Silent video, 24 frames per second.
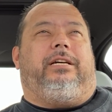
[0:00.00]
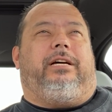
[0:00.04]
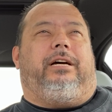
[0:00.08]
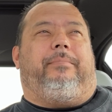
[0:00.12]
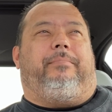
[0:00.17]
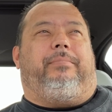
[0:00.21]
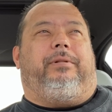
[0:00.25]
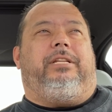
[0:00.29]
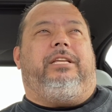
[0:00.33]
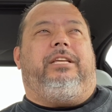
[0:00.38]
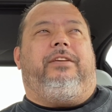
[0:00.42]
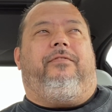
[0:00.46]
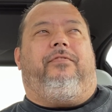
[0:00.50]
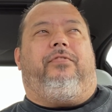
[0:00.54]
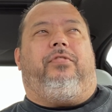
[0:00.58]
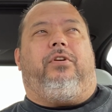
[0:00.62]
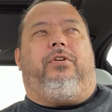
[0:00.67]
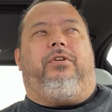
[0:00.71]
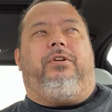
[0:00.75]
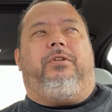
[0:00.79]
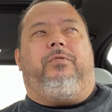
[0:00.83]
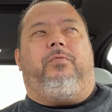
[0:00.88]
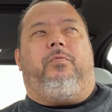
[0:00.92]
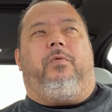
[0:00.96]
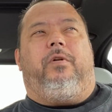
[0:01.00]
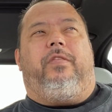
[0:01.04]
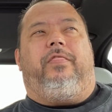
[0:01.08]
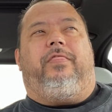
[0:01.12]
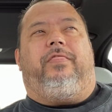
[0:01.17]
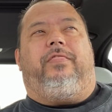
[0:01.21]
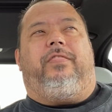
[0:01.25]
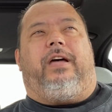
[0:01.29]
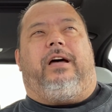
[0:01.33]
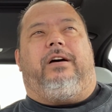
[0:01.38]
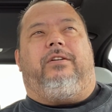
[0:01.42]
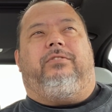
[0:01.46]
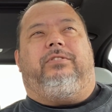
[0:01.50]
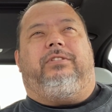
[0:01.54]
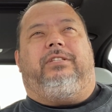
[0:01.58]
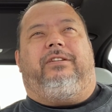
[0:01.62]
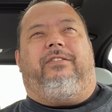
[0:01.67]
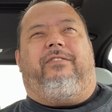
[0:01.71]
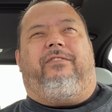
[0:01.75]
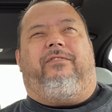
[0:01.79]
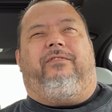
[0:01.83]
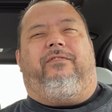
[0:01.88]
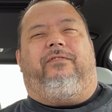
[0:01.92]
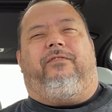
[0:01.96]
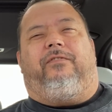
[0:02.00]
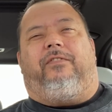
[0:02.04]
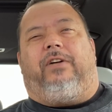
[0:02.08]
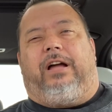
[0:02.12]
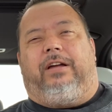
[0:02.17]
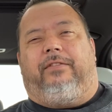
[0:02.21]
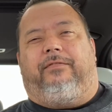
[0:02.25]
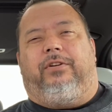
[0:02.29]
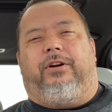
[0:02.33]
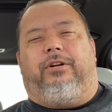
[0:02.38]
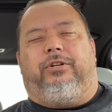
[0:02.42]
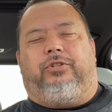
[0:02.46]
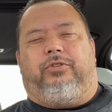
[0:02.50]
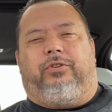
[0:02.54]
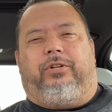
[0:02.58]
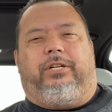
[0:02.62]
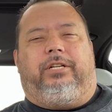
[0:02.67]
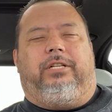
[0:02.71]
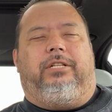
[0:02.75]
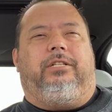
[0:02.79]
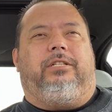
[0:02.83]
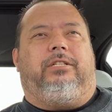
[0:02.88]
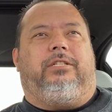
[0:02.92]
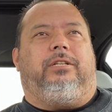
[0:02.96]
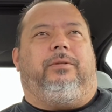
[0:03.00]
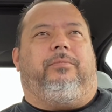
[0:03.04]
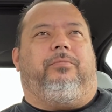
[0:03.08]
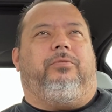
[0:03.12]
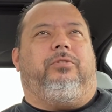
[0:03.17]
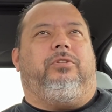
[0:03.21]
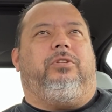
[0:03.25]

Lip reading: I believe, $31,500,